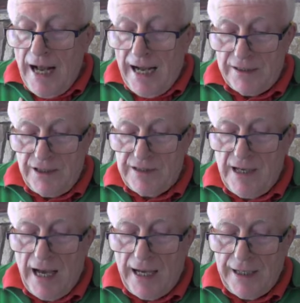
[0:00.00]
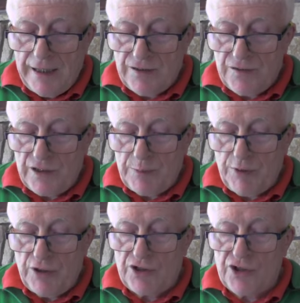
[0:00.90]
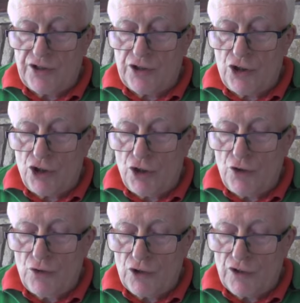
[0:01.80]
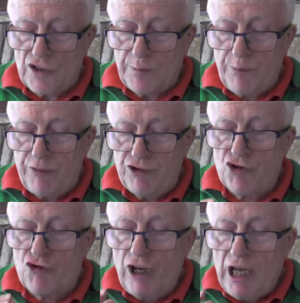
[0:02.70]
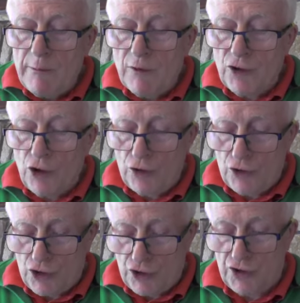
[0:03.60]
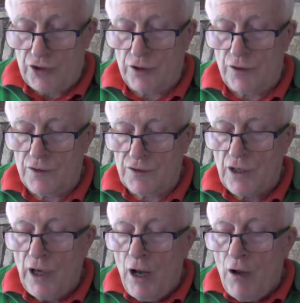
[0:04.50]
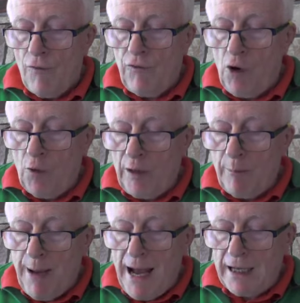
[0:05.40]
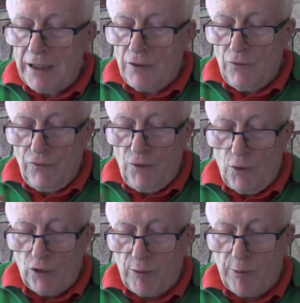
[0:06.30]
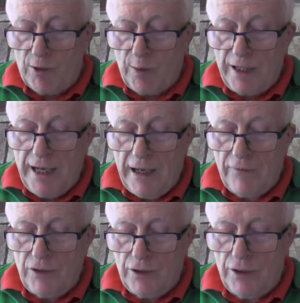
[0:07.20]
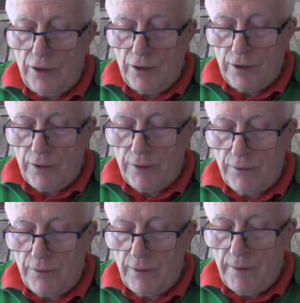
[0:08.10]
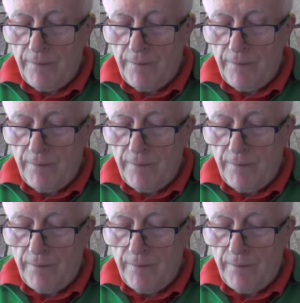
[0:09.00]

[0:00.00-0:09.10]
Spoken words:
At its highest, this person is attuned to the stream of consciousness flowing back and forth between heaven and earth.